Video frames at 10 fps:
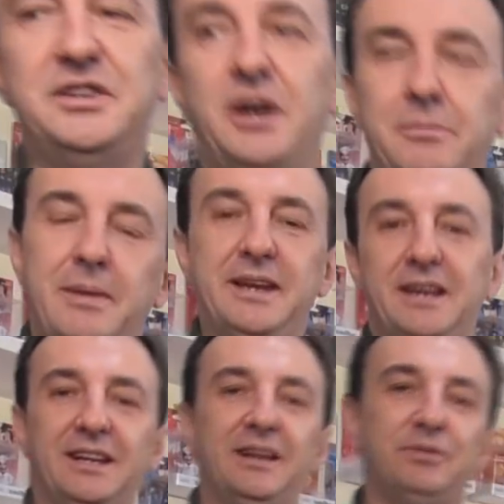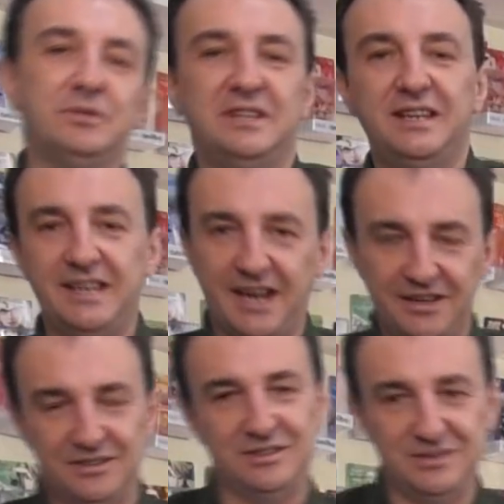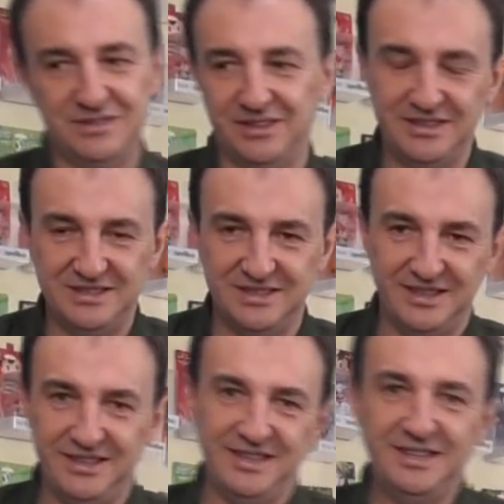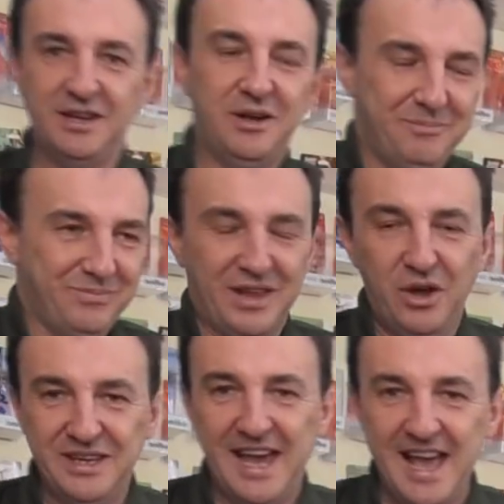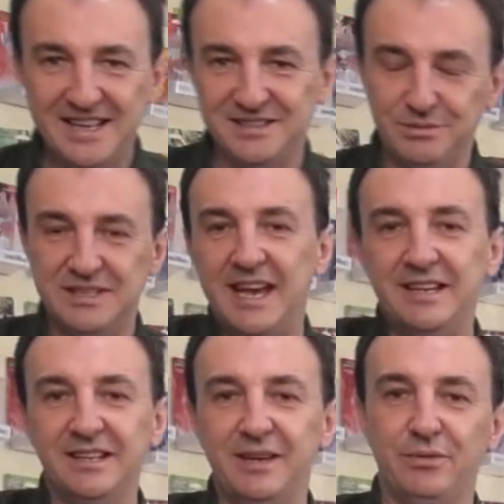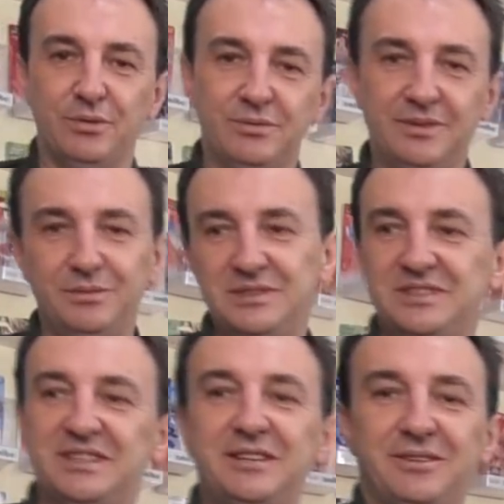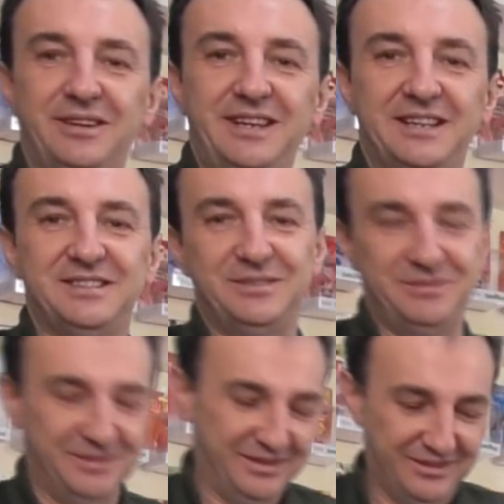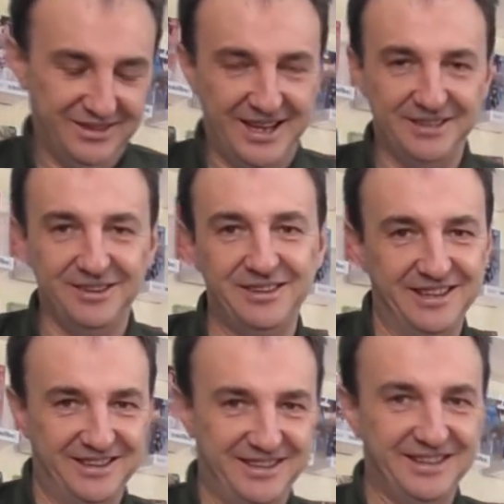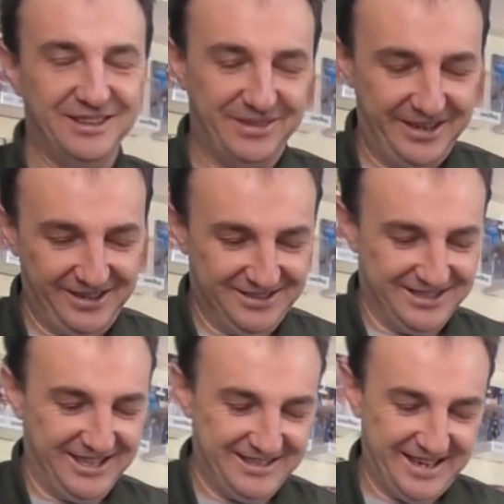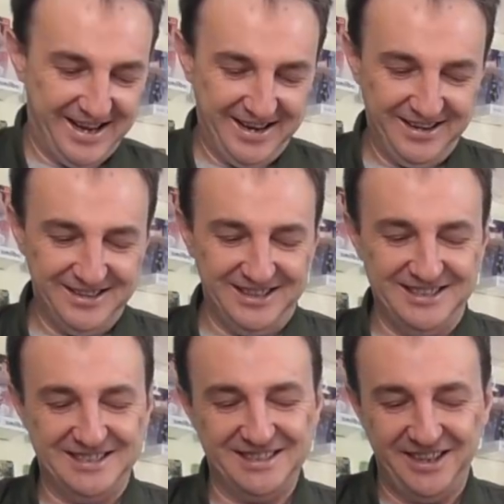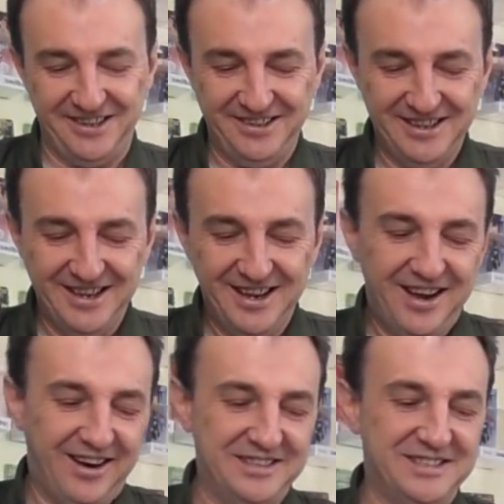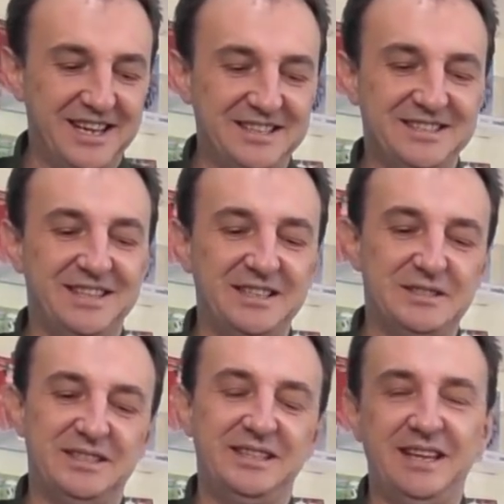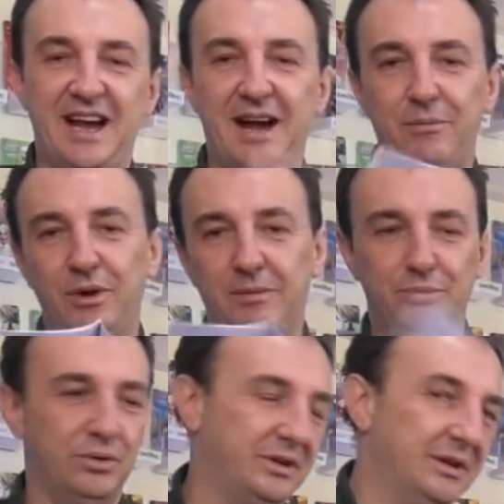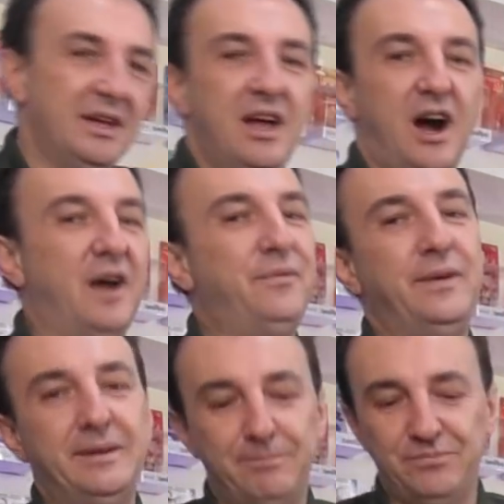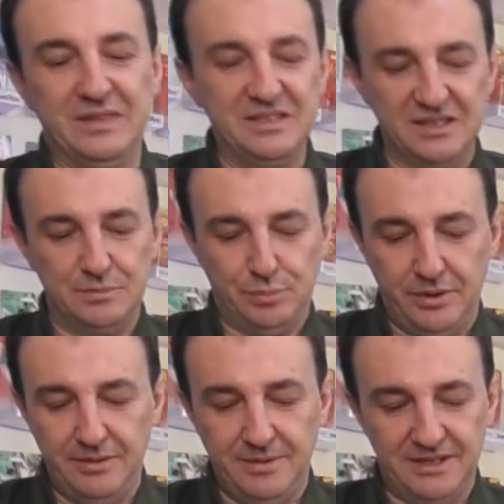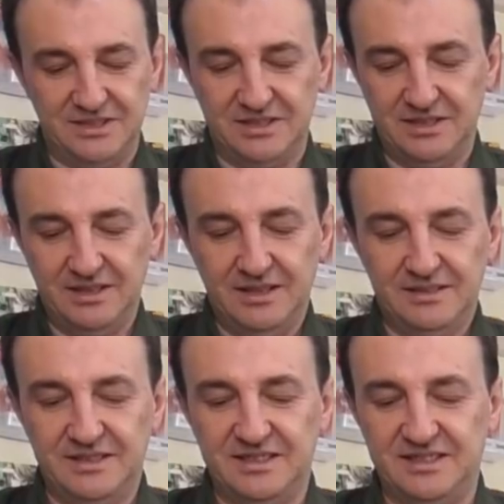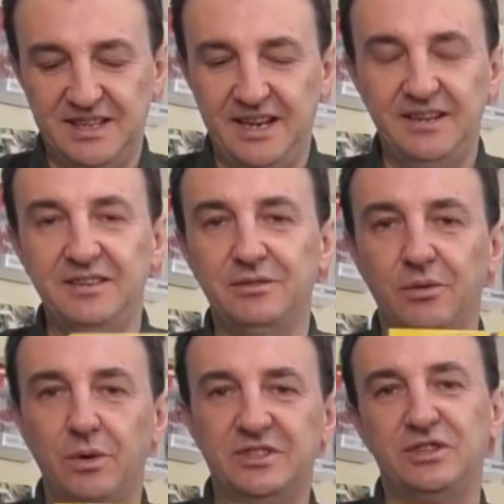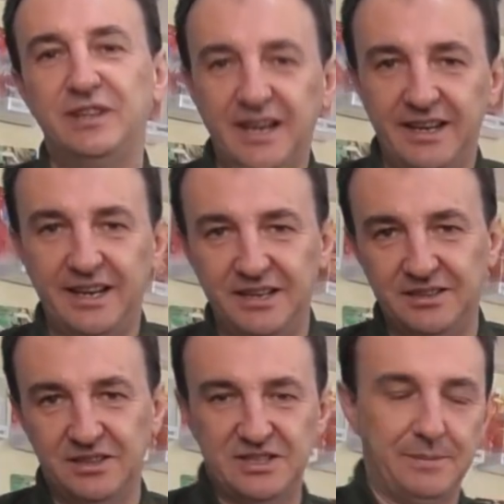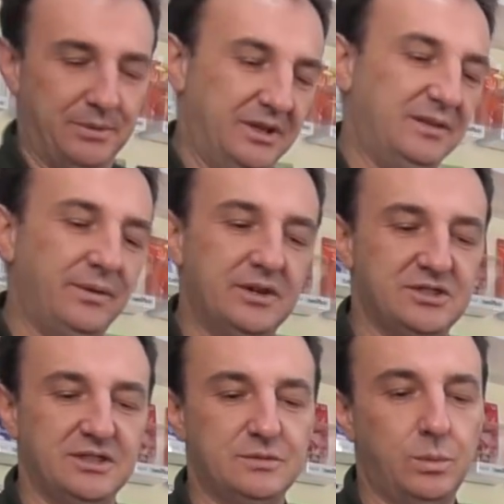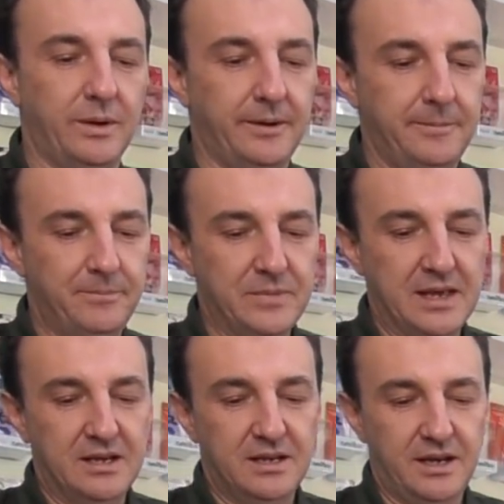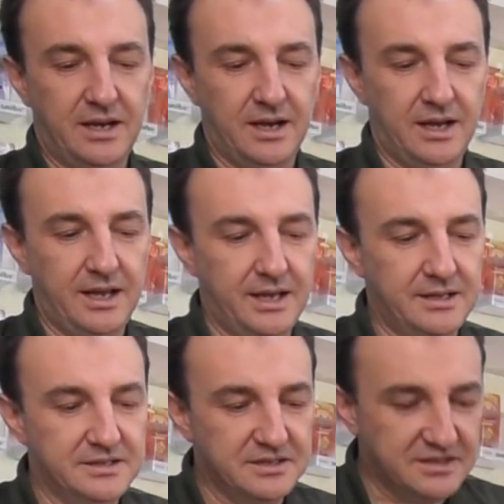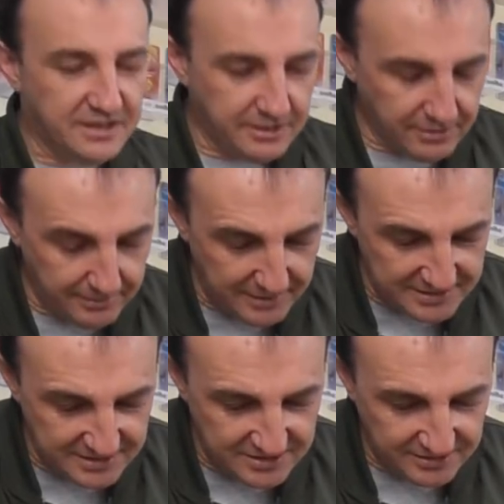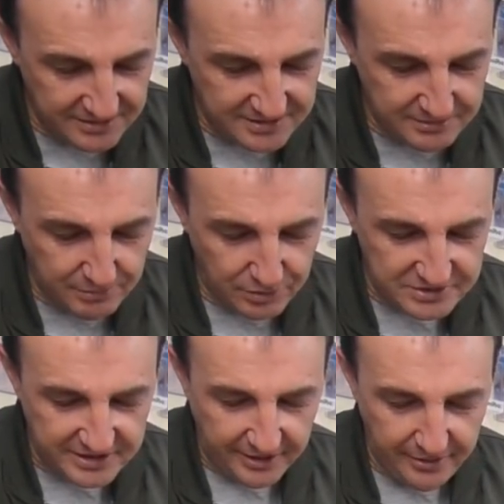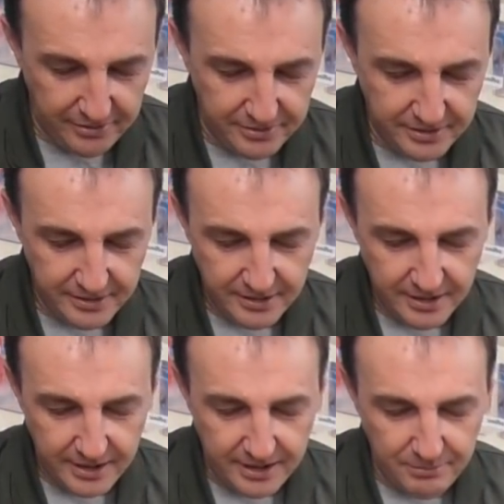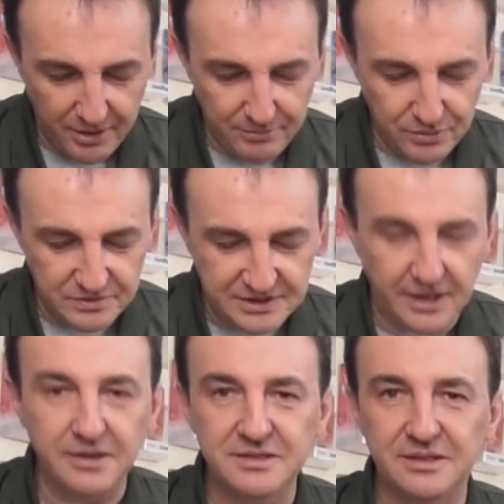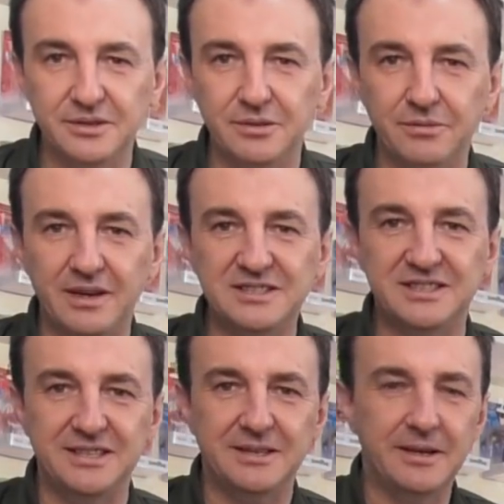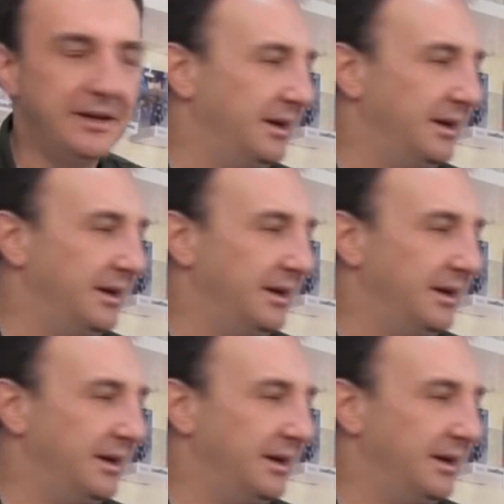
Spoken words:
they don't make a level dedicated to Sonic CD. Who cares? It was a hidden level. It was a secret. You had to unlock in the elevator to get there. So, alright, so that's the artwork book. I think this is pretty much the standard, or what you get in the Japanese version as well. And there's a secret message on this in Morse code, and my Morse code is a little rusty.